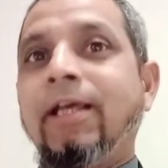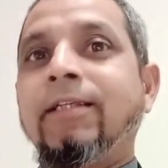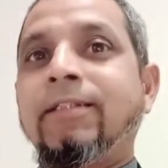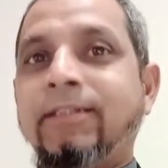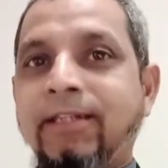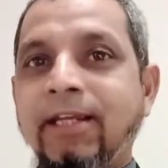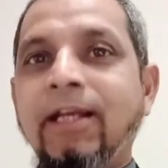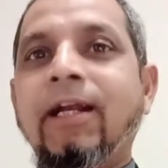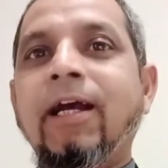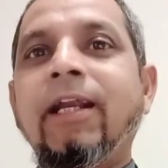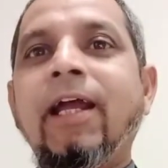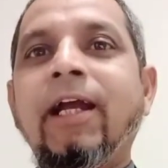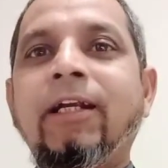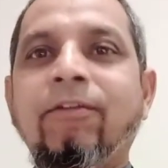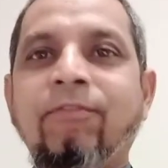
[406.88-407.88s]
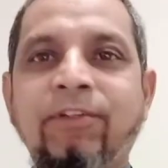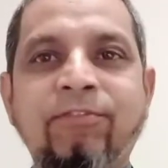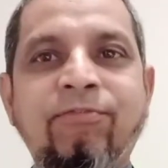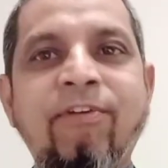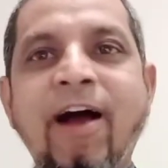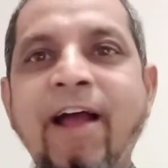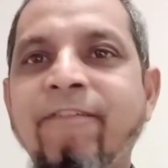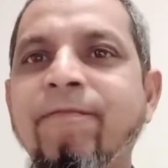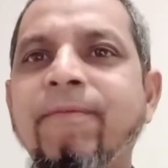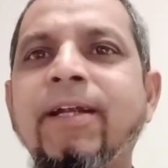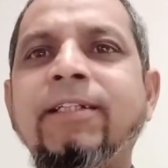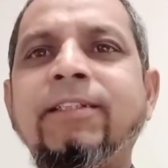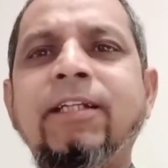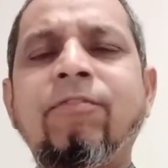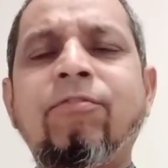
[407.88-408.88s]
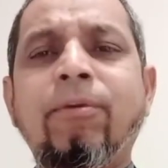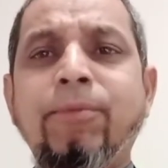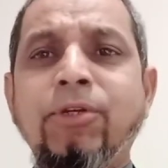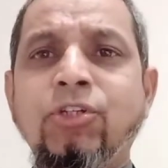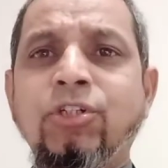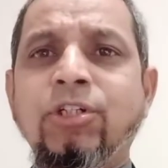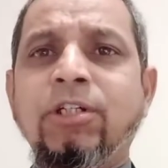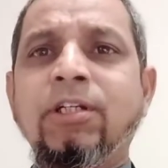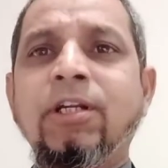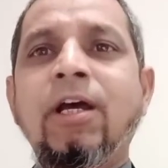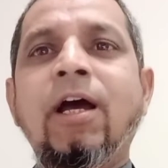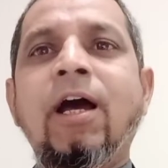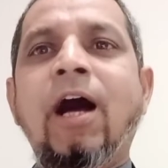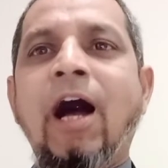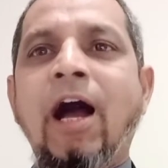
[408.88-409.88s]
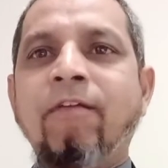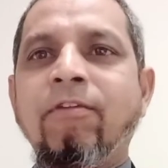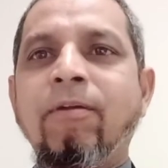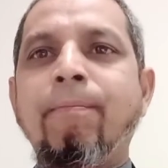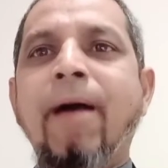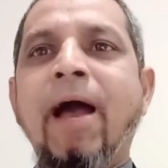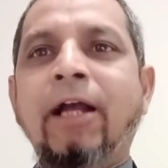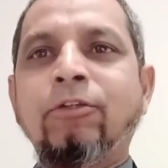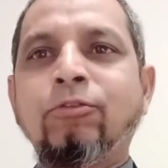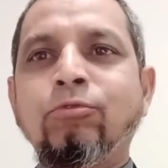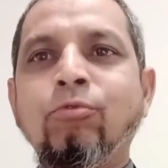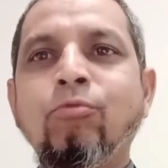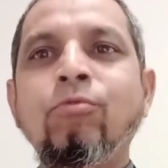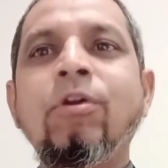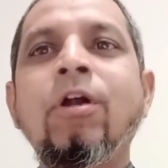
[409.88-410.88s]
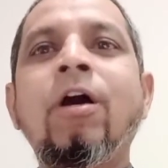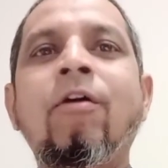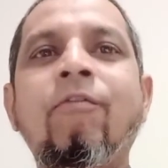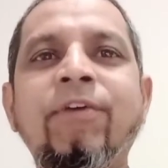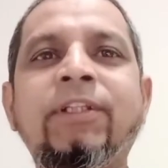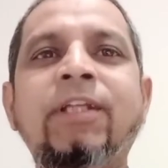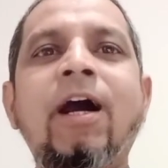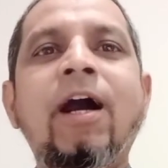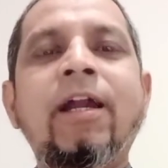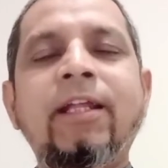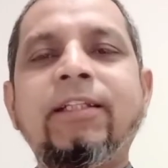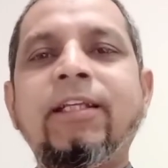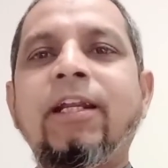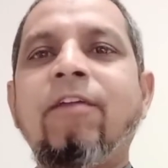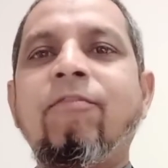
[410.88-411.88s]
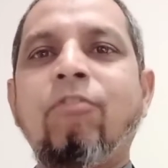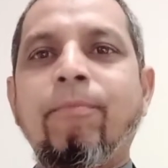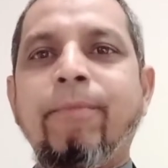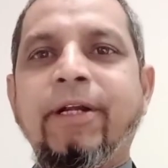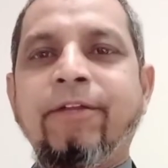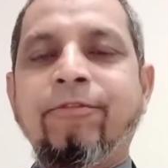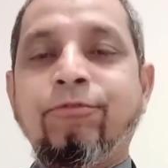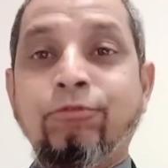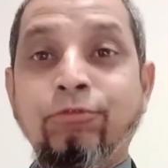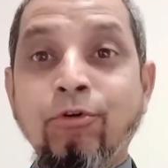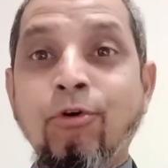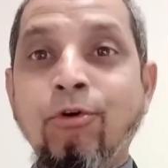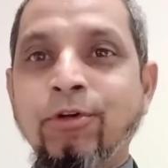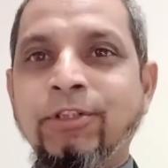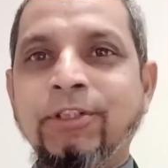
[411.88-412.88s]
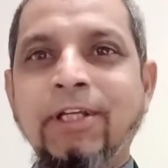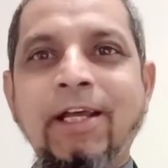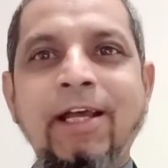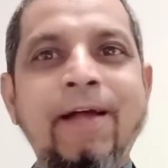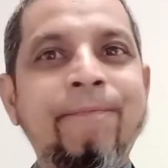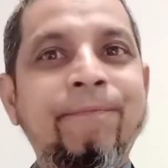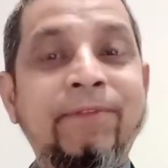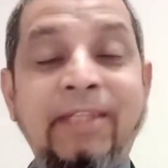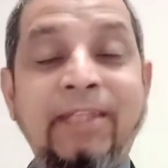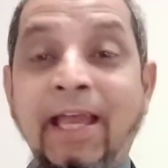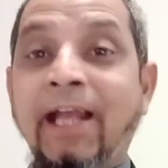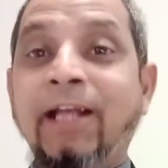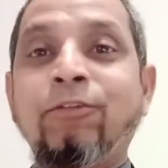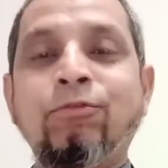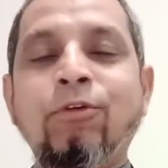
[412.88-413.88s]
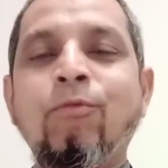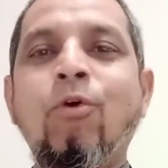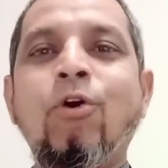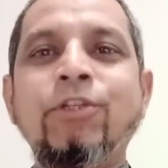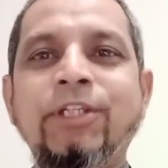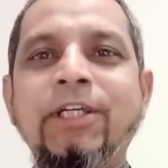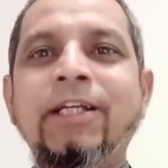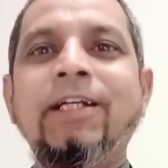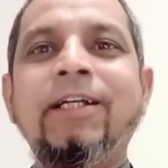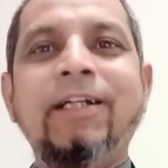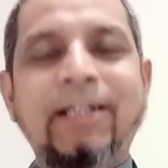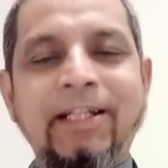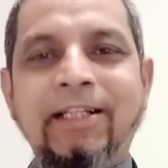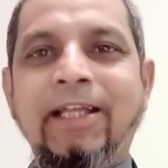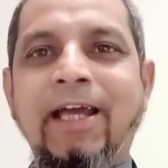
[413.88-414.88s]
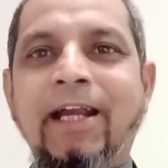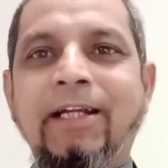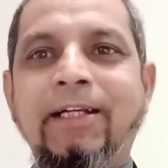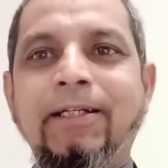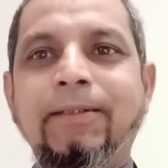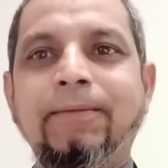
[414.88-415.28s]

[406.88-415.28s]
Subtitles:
Stay connected with 5 Minutes Information. I will be back soon with another informative source. Thanks for watching. Till then.